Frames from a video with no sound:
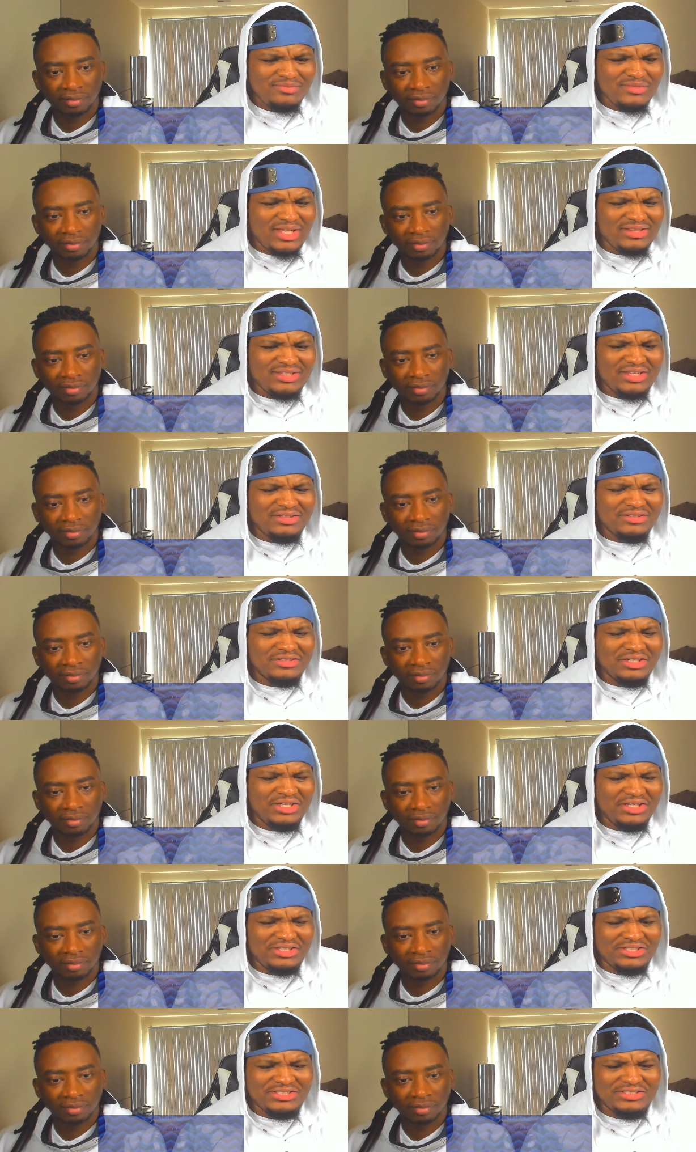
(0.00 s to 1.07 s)
Speaker 1: that thing look
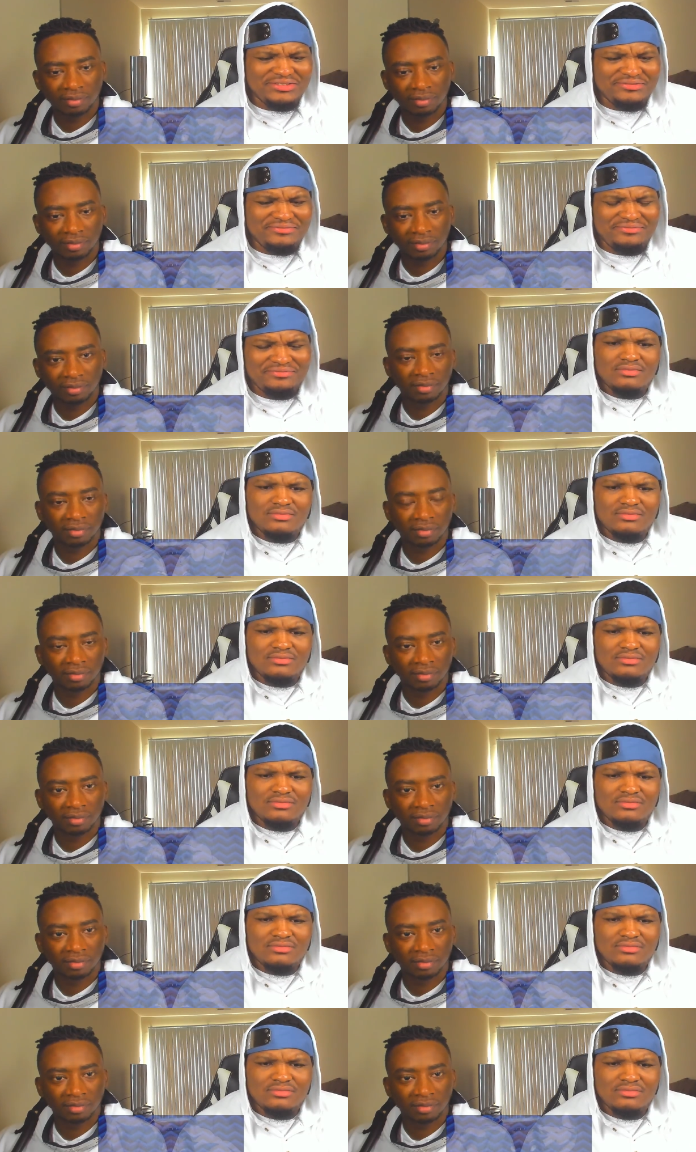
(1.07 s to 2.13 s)
ugly.
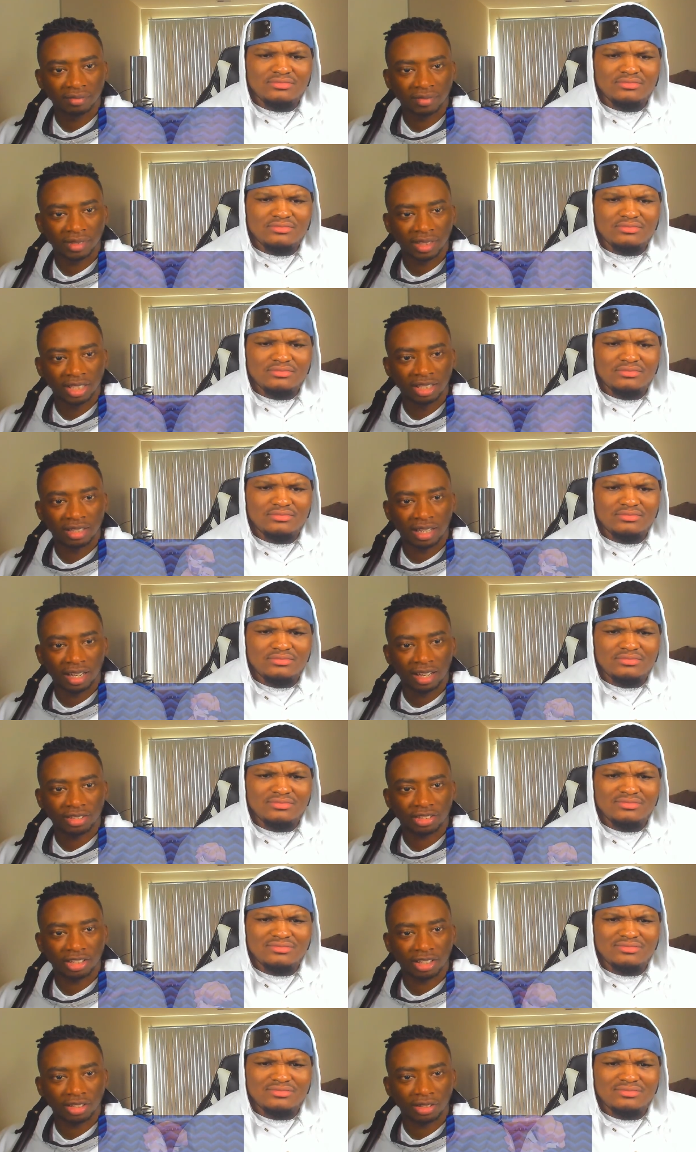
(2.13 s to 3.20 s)
Speaker 2: He
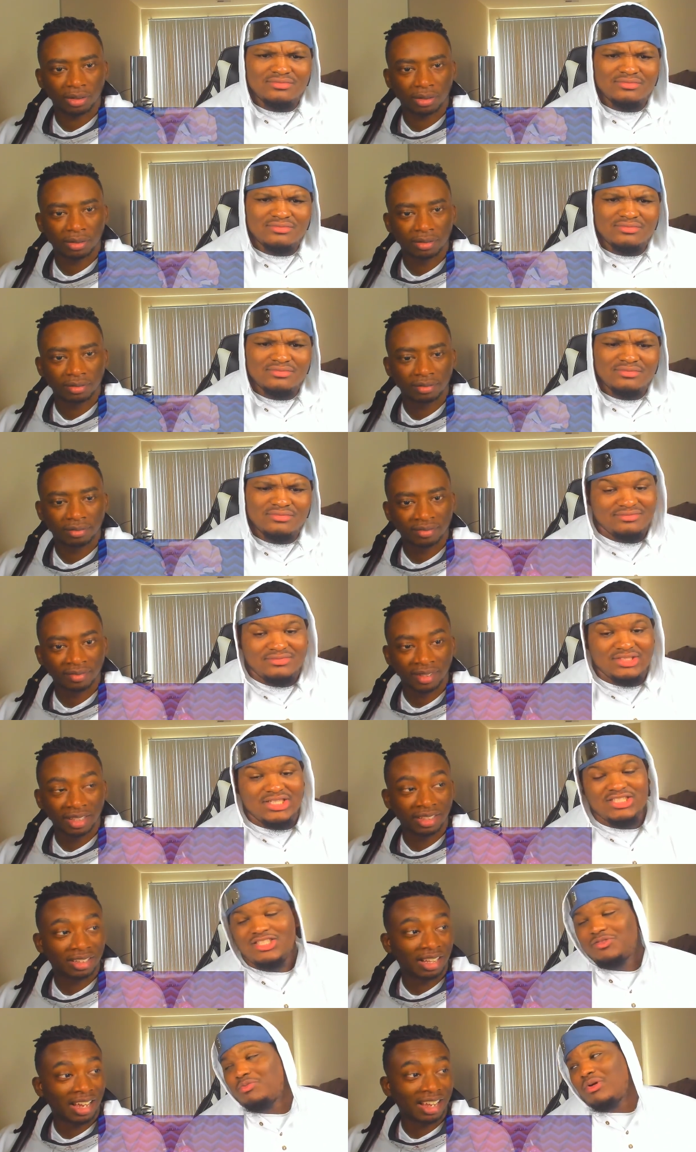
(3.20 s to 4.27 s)
dodged that though.
Speaker 1: He
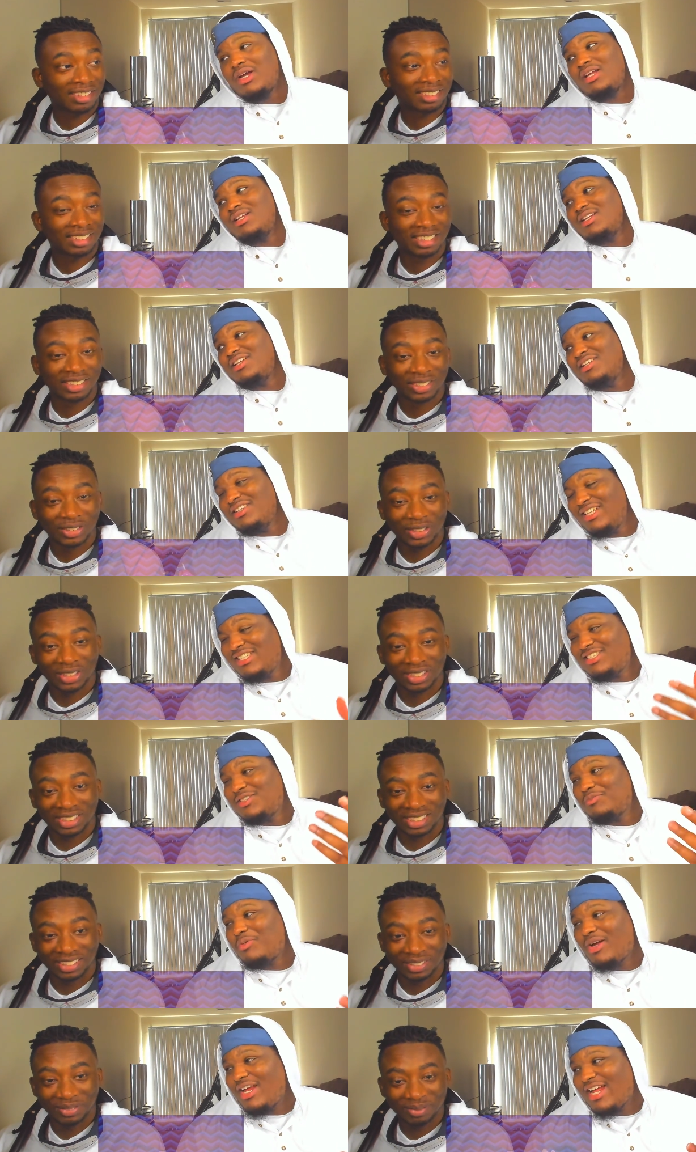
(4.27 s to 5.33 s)
this, is probably, this, this
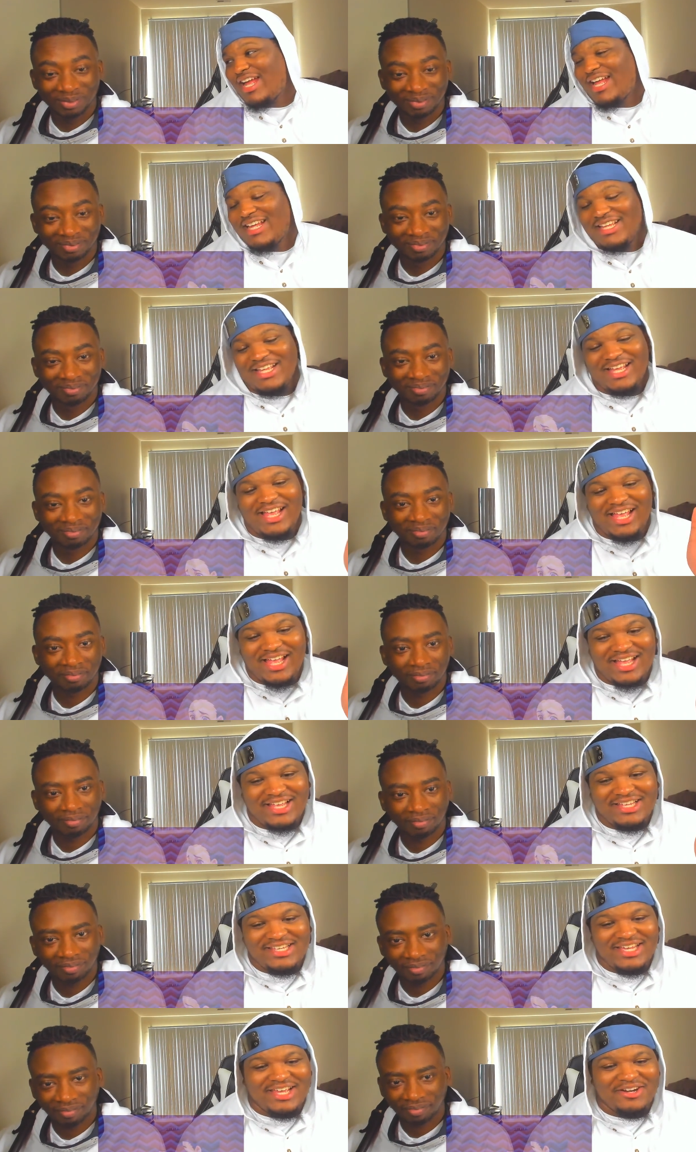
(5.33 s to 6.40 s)
is probably how, how
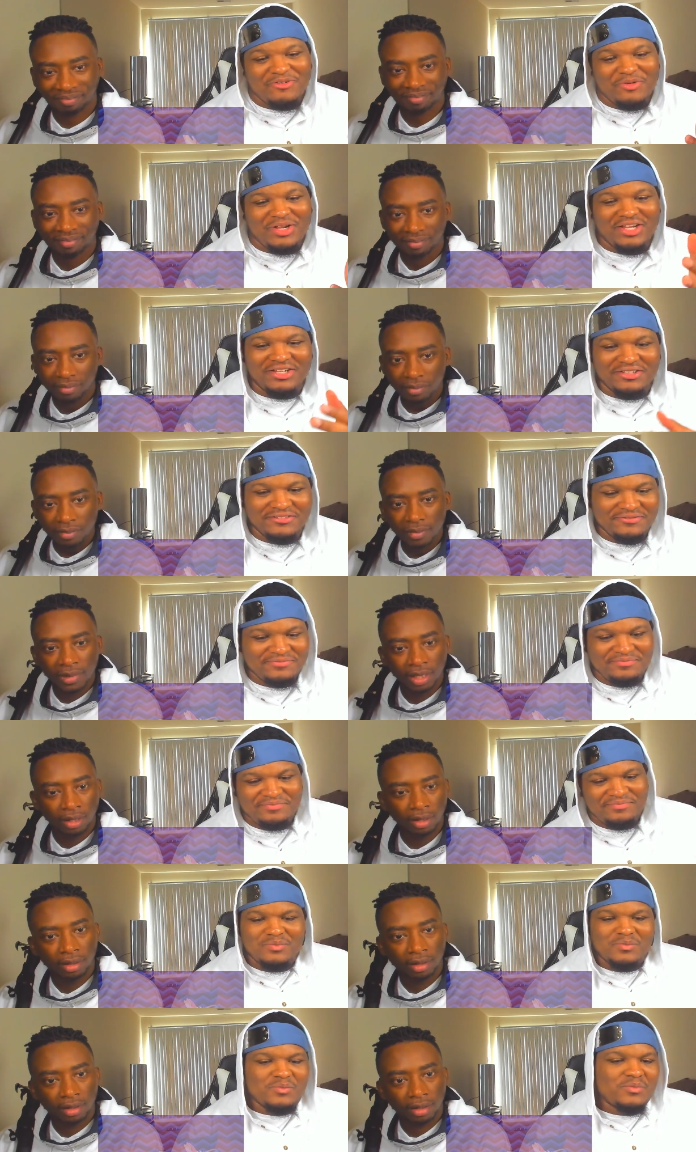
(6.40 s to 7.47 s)
he got away.
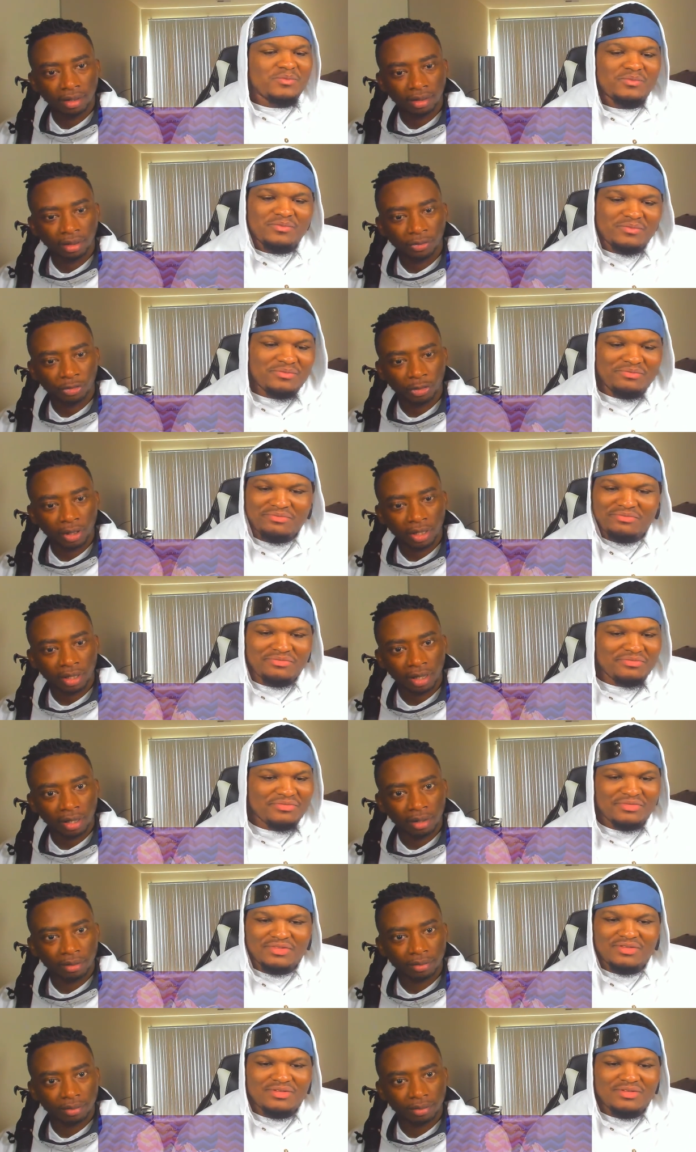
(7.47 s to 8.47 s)
Get the freak